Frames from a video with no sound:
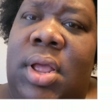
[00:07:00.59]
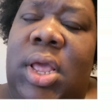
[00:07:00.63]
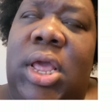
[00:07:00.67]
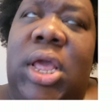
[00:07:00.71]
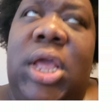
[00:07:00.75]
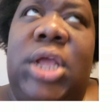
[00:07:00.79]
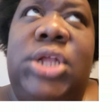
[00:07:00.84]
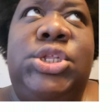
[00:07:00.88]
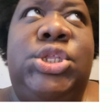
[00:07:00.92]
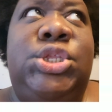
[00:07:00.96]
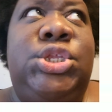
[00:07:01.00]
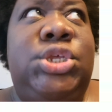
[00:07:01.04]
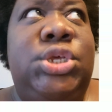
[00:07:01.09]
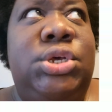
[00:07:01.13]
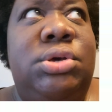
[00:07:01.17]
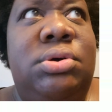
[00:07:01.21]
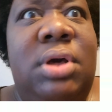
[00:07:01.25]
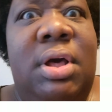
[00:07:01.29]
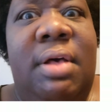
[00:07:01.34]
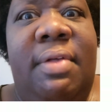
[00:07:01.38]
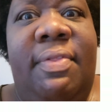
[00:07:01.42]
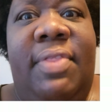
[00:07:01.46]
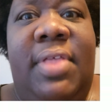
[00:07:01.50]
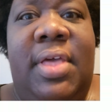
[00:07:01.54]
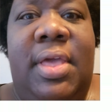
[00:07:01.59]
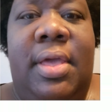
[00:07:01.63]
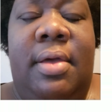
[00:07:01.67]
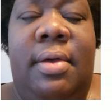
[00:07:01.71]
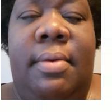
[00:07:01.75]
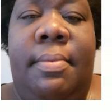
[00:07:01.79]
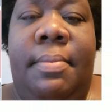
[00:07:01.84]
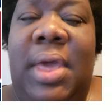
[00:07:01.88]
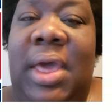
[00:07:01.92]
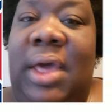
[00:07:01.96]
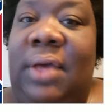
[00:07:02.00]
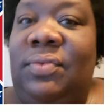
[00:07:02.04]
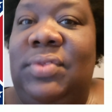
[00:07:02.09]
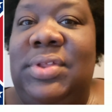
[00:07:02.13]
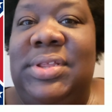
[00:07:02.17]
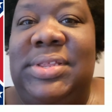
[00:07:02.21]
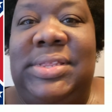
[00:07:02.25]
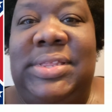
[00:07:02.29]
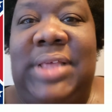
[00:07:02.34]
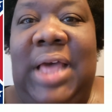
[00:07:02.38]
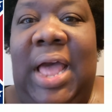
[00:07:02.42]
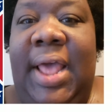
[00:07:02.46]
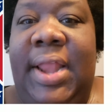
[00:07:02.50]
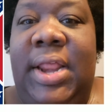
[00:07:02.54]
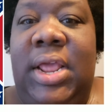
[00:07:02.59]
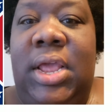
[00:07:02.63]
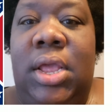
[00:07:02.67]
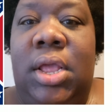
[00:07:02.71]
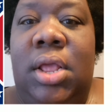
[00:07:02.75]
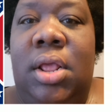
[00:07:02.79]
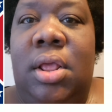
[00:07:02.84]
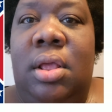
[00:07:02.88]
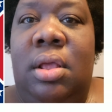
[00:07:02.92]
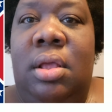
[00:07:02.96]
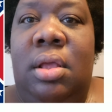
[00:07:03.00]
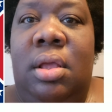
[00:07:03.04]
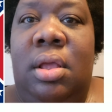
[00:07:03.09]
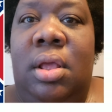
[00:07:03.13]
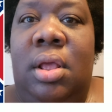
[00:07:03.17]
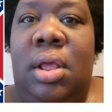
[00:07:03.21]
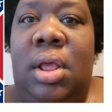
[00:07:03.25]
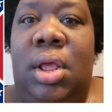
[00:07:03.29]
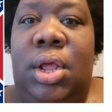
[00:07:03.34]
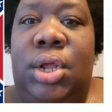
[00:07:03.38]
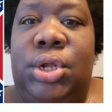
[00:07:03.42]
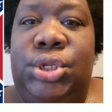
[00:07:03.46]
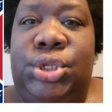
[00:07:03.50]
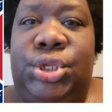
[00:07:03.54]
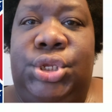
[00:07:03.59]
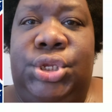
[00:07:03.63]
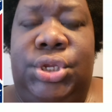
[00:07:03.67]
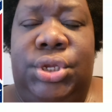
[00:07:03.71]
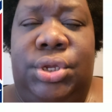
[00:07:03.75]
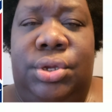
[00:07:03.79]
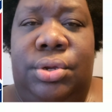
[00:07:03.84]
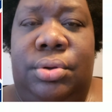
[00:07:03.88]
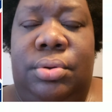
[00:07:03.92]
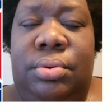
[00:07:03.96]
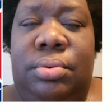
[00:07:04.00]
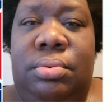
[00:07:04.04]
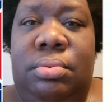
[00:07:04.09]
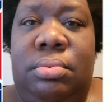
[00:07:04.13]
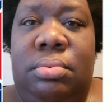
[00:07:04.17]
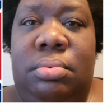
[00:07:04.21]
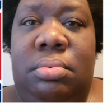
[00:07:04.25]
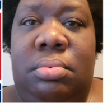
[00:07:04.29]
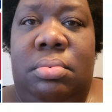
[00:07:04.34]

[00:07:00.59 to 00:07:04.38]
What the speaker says: And two of them have decided to